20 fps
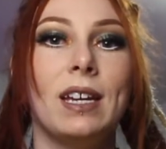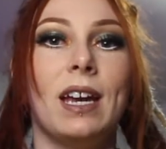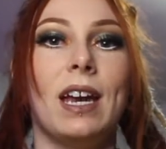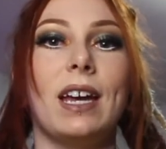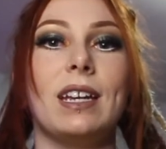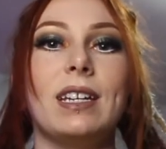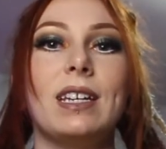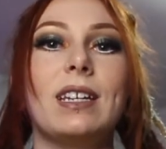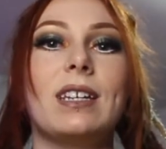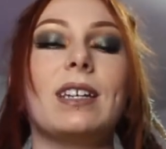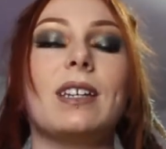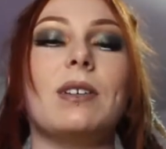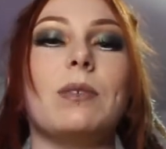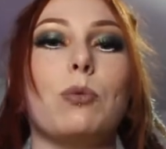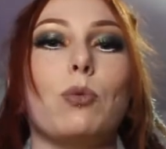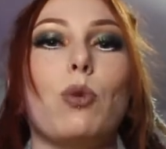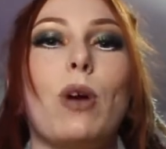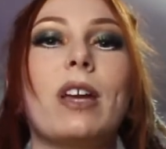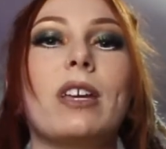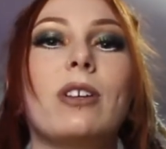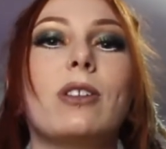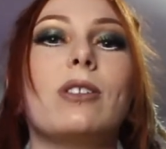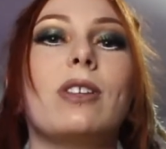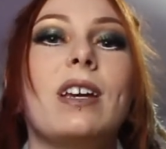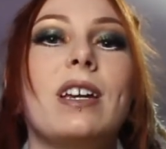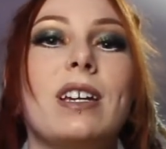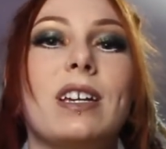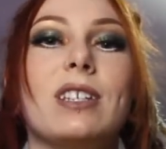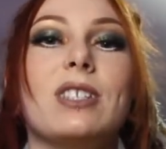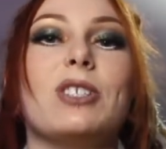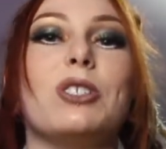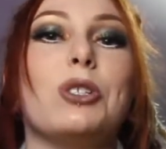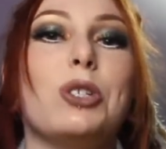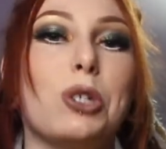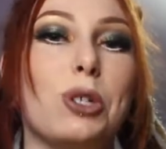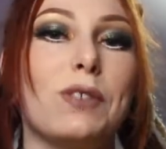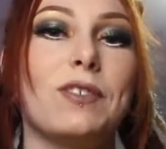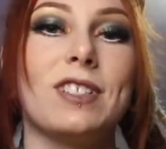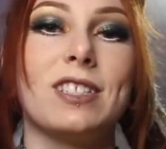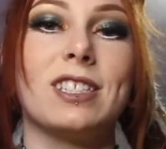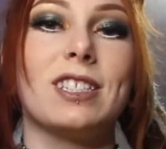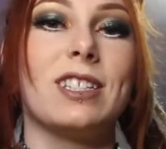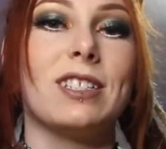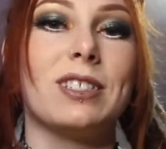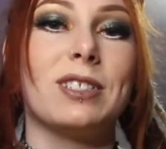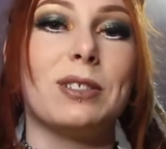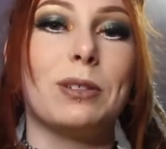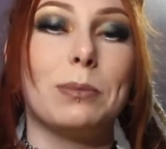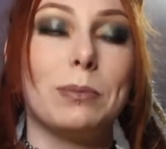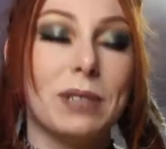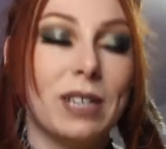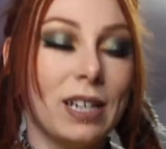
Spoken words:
And he can regulate his nervous system.